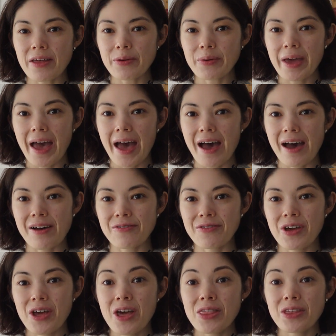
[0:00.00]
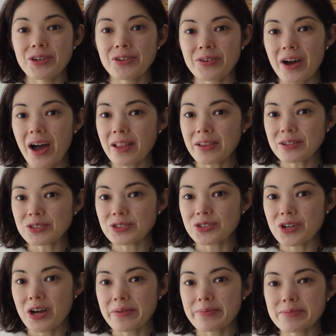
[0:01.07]
that we have the new color
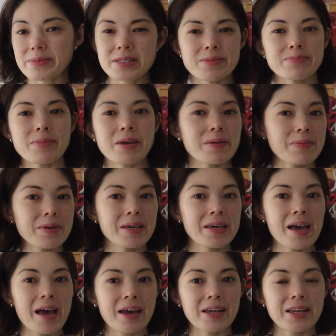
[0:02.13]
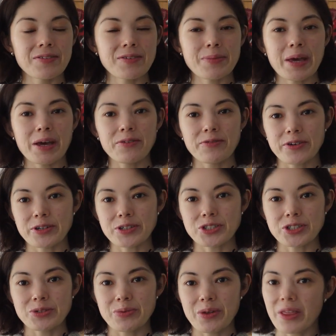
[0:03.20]
drums, maybe I could even make a
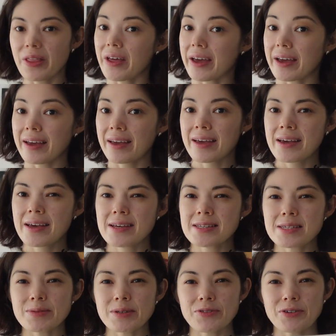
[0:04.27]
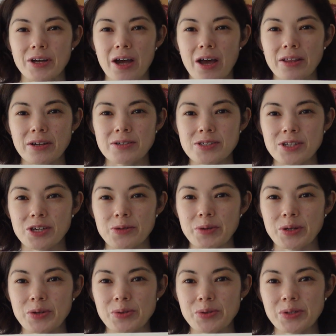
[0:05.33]
version with like some different colors. It could
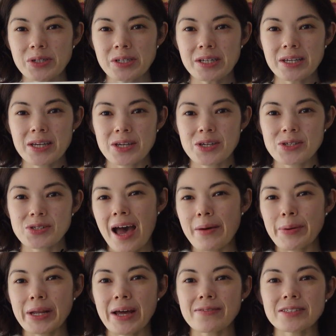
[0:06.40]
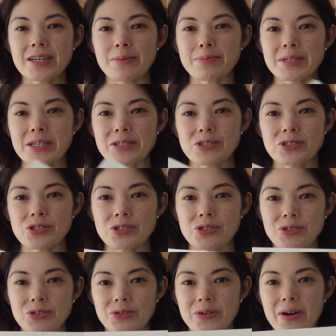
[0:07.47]
be cool. I might have to update
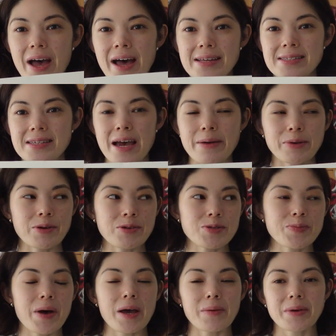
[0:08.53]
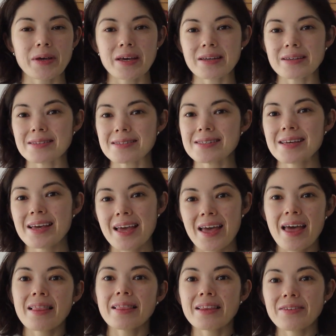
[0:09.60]
too as time goes by, because
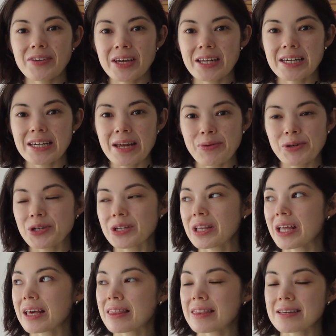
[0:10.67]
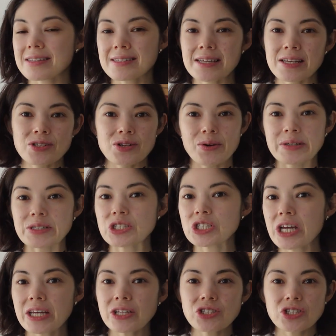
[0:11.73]
living in a neighborhood like this, things are always
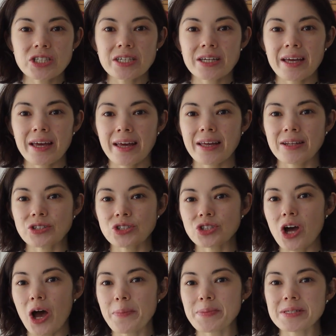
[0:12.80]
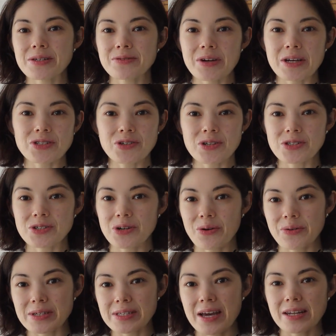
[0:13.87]
changing and shops and restaurants are
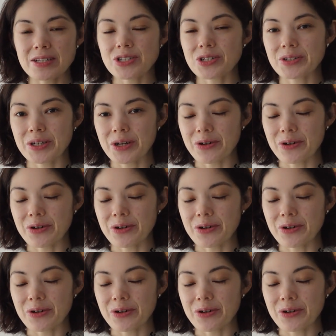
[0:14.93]
always kind of turning